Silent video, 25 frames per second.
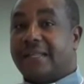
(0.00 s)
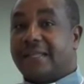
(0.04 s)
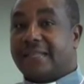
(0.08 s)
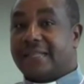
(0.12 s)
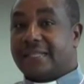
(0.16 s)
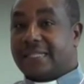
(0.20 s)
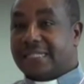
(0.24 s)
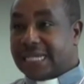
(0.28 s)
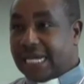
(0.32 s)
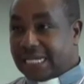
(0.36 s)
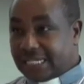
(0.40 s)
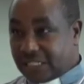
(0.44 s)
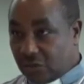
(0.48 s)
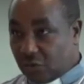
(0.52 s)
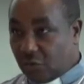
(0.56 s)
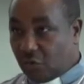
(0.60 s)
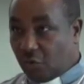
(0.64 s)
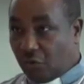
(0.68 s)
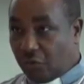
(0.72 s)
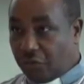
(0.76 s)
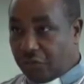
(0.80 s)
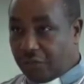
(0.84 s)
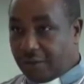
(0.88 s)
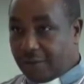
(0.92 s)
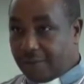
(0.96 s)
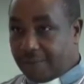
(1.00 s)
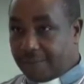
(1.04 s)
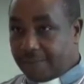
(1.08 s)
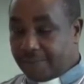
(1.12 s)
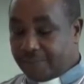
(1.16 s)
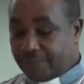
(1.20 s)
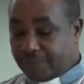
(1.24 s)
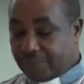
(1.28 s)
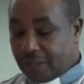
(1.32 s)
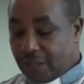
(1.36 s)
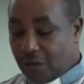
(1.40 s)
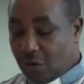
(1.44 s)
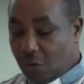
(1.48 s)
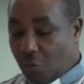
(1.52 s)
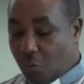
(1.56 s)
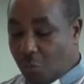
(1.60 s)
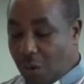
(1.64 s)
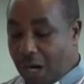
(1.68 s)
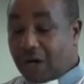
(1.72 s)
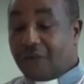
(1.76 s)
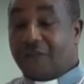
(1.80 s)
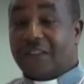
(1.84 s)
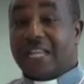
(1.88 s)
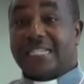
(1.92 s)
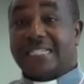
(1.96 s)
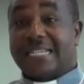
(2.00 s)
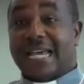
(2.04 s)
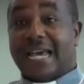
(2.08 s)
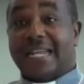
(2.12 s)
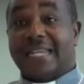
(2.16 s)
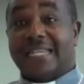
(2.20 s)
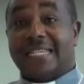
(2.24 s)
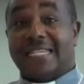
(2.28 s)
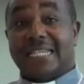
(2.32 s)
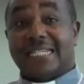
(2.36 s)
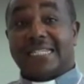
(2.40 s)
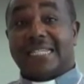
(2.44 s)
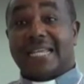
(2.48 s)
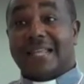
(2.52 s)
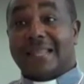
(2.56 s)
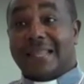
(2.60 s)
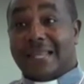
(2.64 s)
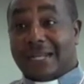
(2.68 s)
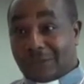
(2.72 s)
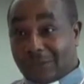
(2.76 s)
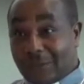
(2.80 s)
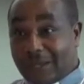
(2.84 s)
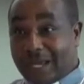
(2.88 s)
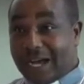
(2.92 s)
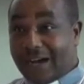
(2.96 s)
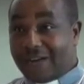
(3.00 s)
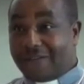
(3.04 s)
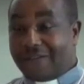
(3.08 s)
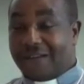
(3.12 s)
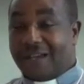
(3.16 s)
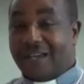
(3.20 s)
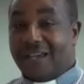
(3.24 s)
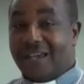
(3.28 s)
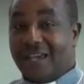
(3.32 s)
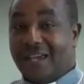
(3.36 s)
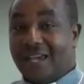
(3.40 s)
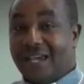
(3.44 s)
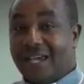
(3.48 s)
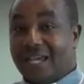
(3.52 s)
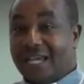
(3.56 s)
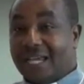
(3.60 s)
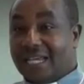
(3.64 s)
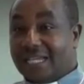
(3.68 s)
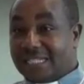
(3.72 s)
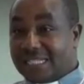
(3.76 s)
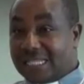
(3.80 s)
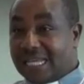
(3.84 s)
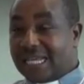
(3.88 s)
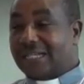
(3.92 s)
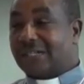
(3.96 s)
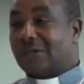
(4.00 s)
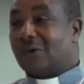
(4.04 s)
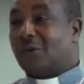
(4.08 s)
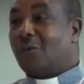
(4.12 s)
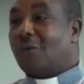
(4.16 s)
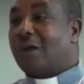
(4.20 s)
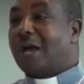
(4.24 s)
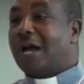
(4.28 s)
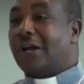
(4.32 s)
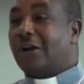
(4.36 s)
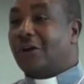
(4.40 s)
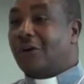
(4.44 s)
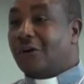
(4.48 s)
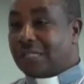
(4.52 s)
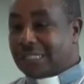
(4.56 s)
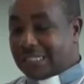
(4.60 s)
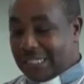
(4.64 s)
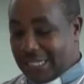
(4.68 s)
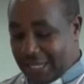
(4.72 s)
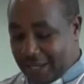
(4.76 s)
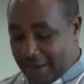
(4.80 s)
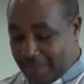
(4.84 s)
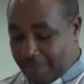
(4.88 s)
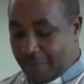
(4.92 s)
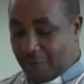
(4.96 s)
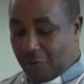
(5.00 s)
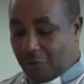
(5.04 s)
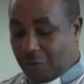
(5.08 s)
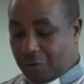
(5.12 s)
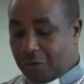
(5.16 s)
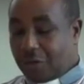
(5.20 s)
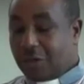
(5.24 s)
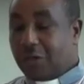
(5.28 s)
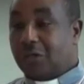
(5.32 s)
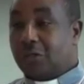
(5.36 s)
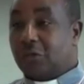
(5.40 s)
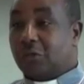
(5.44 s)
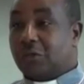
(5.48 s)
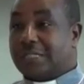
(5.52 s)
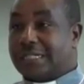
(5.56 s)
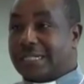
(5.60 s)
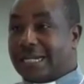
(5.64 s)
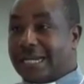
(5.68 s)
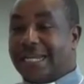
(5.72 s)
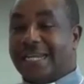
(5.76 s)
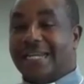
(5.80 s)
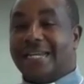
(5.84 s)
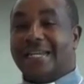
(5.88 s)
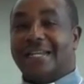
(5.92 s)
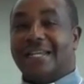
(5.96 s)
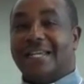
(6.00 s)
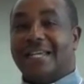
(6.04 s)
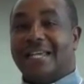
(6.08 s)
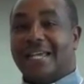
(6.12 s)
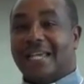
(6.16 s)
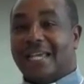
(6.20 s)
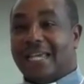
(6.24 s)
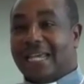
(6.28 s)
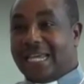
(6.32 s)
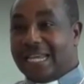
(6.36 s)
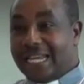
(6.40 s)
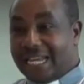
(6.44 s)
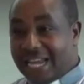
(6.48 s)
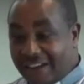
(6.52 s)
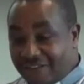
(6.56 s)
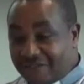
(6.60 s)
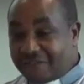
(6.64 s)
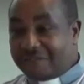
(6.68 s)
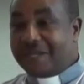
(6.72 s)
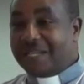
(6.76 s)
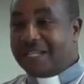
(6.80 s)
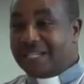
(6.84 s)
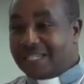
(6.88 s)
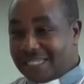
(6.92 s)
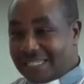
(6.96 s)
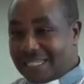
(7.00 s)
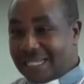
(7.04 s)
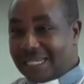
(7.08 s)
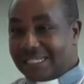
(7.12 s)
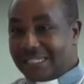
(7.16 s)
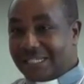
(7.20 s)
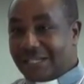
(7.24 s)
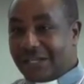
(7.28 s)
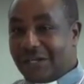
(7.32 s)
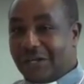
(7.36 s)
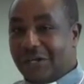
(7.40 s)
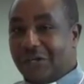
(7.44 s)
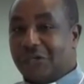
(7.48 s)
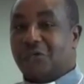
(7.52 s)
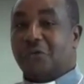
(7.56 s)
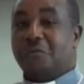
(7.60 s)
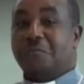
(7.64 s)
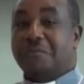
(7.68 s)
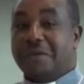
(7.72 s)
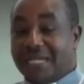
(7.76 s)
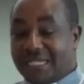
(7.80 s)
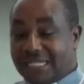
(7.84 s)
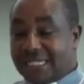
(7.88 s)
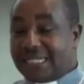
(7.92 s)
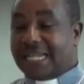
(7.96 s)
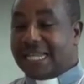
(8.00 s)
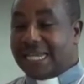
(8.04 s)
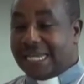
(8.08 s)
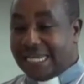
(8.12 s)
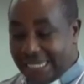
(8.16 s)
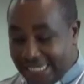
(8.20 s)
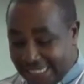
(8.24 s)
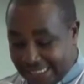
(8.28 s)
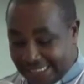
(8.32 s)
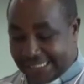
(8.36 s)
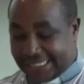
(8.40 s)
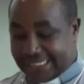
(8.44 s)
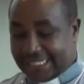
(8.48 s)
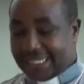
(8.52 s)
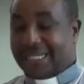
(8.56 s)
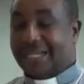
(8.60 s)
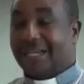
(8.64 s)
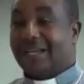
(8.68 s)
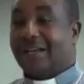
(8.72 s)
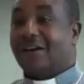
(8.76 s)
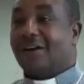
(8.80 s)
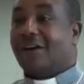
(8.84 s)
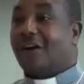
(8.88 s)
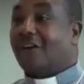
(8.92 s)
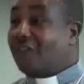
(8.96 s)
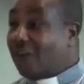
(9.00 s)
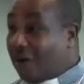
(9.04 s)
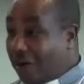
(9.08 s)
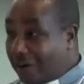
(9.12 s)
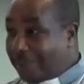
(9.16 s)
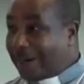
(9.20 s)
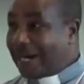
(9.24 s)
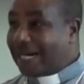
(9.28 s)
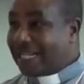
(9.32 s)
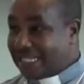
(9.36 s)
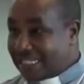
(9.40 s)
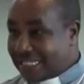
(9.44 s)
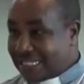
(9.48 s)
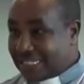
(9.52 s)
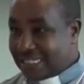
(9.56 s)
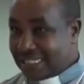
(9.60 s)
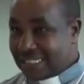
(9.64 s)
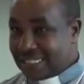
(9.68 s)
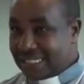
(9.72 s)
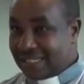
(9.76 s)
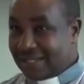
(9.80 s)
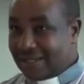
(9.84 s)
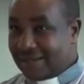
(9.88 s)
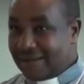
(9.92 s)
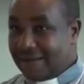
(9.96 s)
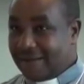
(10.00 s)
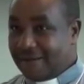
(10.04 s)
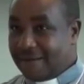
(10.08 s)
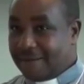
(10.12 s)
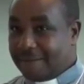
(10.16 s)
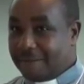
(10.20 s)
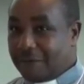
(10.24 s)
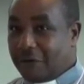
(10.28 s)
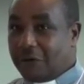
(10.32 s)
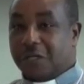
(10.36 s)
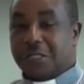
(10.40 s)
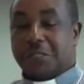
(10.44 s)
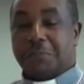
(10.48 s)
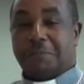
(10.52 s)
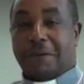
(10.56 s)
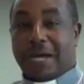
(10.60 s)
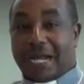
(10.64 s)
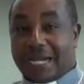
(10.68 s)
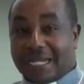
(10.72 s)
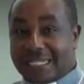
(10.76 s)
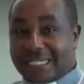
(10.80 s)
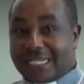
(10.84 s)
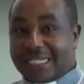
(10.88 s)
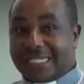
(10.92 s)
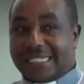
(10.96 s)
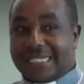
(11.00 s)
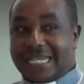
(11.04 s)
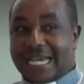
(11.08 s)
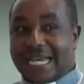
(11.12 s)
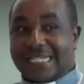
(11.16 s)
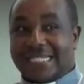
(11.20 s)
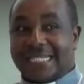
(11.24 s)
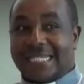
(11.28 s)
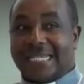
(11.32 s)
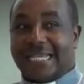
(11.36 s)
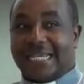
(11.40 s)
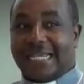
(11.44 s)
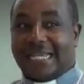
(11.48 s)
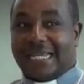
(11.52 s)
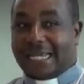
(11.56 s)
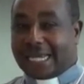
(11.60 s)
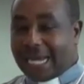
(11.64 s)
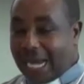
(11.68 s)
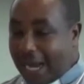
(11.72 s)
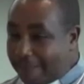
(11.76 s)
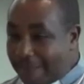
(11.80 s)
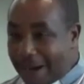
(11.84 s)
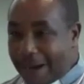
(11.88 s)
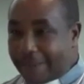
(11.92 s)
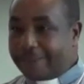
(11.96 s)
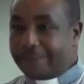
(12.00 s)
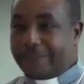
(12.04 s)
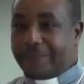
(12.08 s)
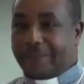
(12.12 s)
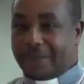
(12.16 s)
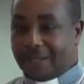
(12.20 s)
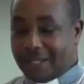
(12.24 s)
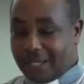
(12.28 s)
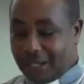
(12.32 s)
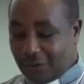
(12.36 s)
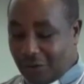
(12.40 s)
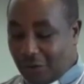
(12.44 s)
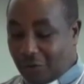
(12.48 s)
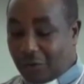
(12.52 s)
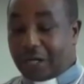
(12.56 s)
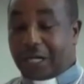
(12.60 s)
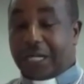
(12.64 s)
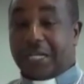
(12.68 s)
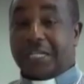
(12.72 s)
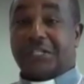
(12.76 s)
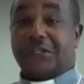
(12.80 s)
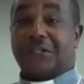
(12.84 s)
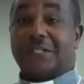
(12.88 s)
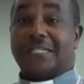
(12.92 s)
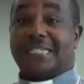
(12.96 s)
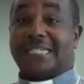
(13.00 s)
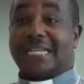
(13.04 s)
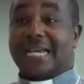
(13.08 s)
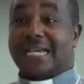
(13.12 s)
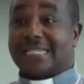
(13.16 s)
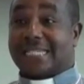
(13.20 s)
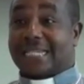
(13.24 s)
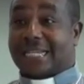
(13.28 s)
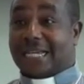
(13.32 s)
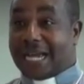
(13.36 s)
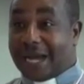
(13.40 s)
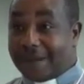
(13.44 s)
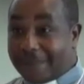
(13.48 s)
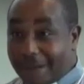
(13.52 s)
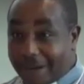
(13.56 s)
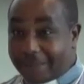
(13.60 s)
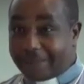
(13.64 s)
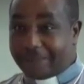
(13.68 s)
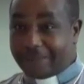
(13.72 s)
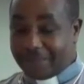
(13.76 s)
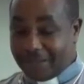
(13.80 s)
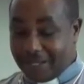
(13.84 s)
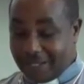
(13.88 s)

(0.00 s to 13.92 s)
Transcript: church growth. One of the challenges that we have is that we are not able to train enough ministers to meet the needs of our parishes, because parishes just come up, congregations just come up.